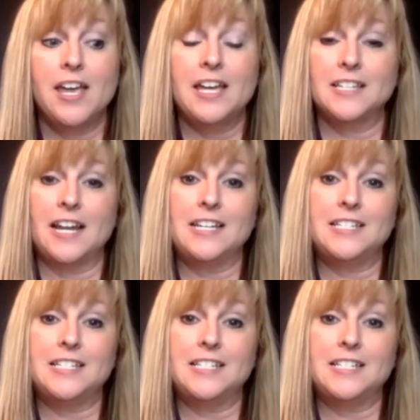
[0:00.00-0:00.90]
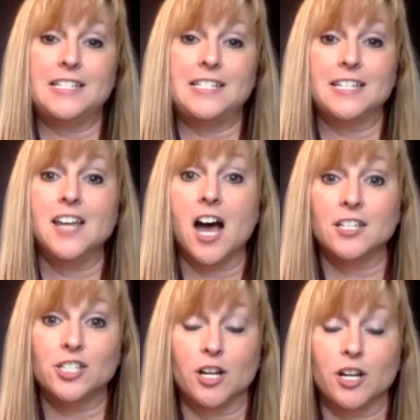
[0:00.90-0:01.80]
is that I did
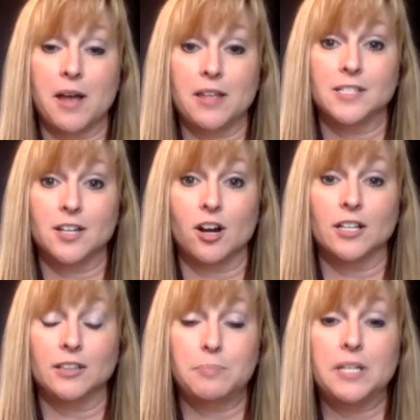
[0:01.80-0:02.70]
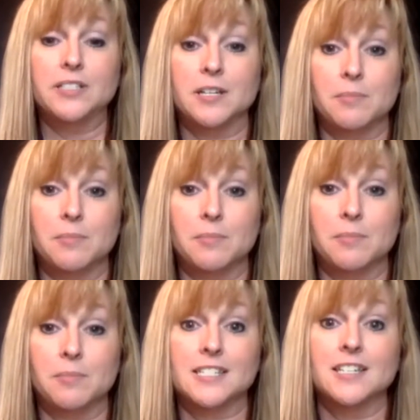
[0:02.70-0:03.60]
not start building my
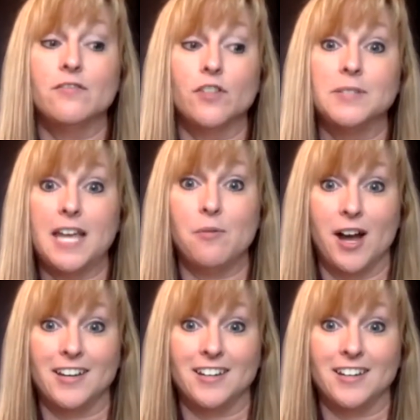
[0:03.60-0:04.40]
list from day one.